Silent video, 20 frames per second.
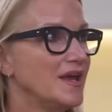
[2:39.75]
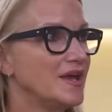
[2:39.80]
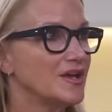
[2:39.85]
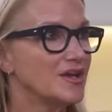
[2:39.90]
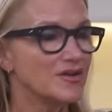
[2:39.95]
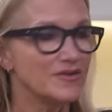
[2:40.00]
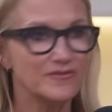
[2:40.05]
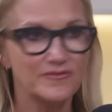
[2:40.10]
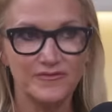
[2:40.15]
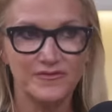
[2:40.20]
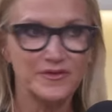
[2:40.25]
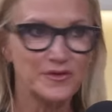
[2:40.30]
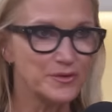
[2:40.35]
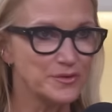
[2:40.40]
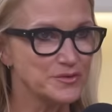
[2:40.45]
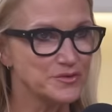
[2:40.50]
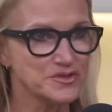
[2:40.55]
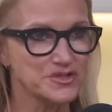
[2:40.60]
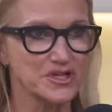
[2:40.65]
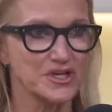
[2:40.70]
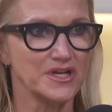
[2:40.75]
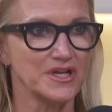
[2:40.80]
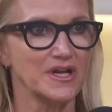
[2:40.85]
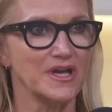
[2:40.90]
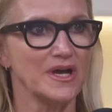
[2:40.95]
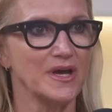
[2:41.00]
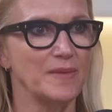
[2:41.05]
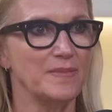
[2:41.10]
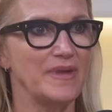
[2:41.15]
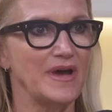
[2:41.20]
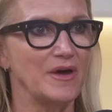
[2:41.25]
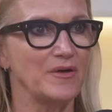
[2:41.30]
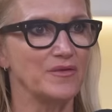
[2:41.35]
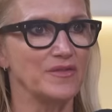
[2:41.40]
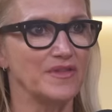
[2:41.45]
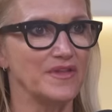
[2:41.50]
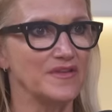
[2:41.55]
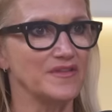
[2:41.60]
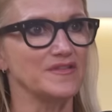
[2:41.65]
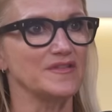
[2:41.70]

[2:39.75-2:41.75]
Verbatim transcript: confusion about this